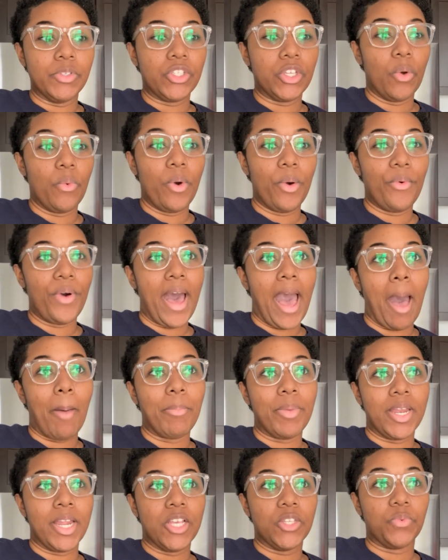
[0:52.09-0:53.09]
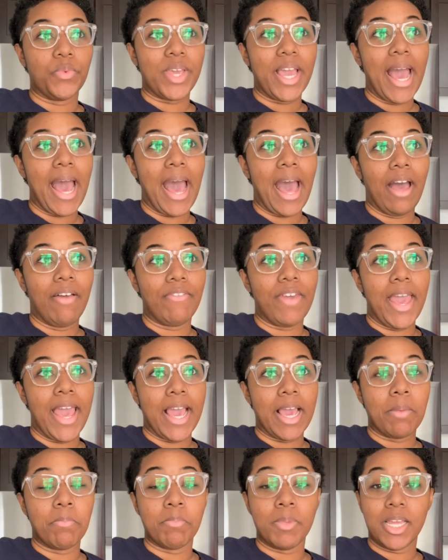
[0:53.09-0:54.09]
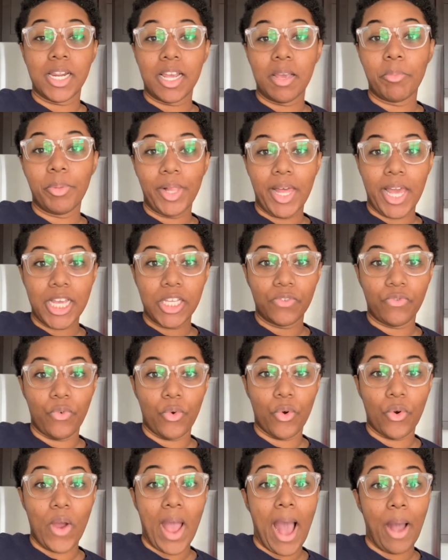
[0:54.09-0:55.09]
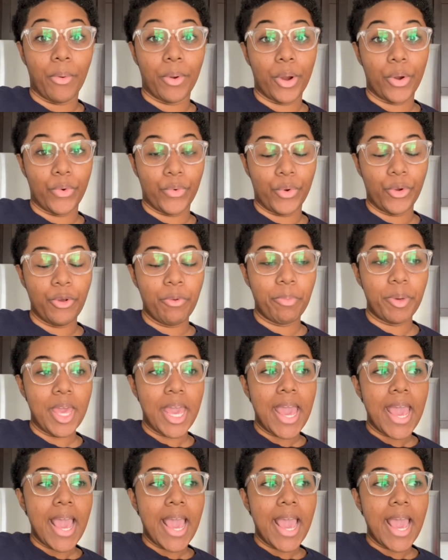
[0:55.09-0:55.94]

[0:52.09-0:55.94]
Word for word: So what will happen is we have a meeting place for our group,